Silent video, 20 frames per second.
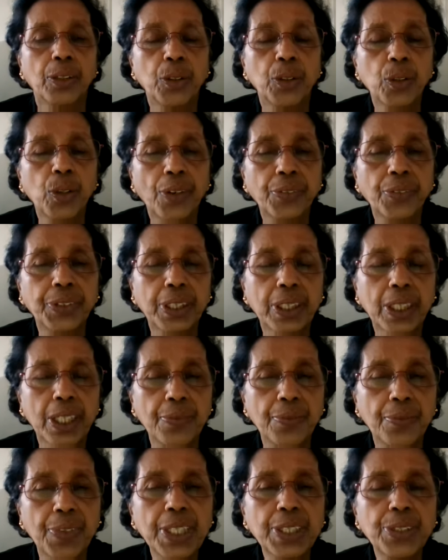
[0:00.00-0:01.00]
you have to
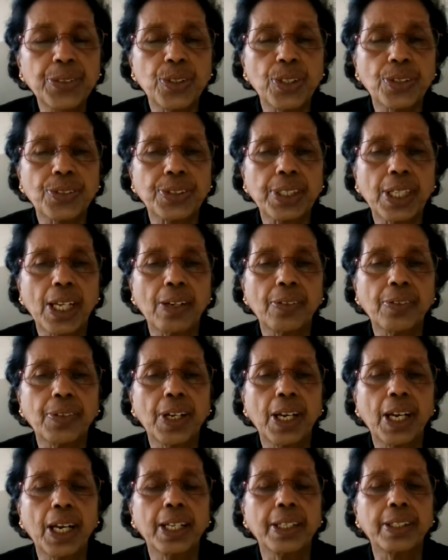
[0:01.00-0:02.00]
convince yourself
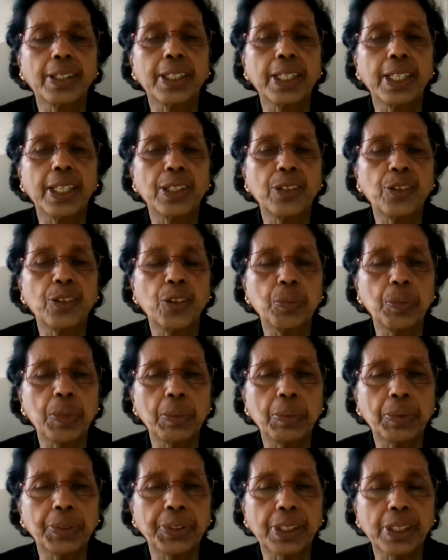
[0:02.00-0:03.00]
and then you will
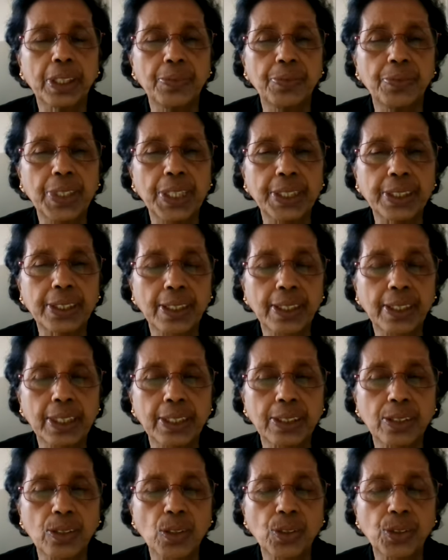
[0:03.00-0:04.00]
be able to convince
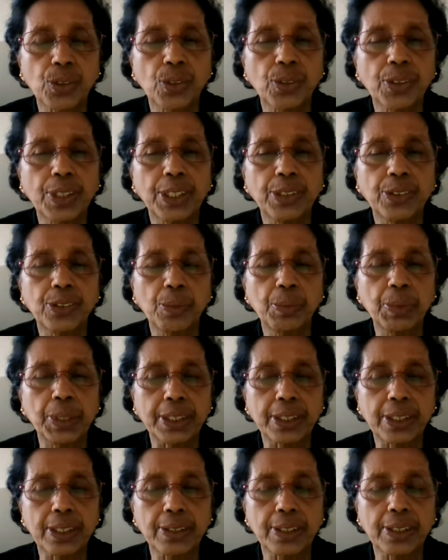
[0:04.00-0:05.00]
others also that your
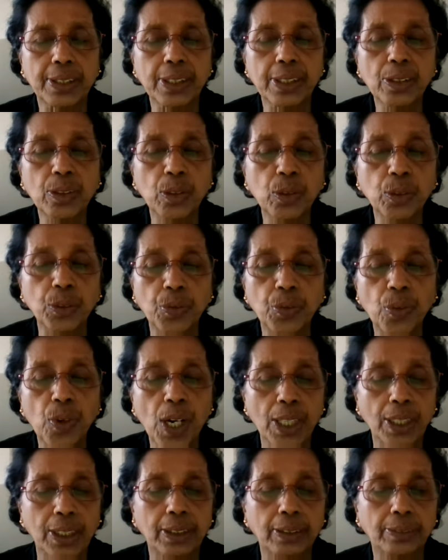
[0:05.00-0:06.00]
business is a good
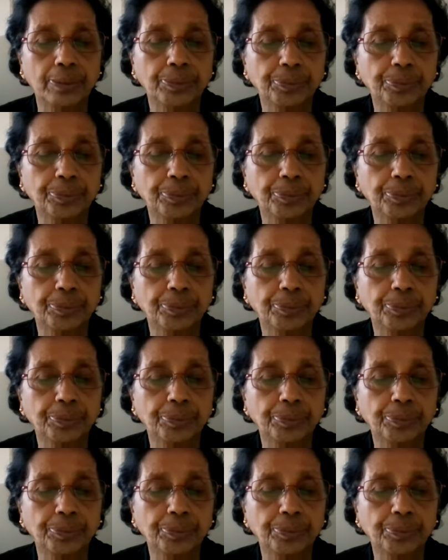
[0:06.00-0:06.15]
one.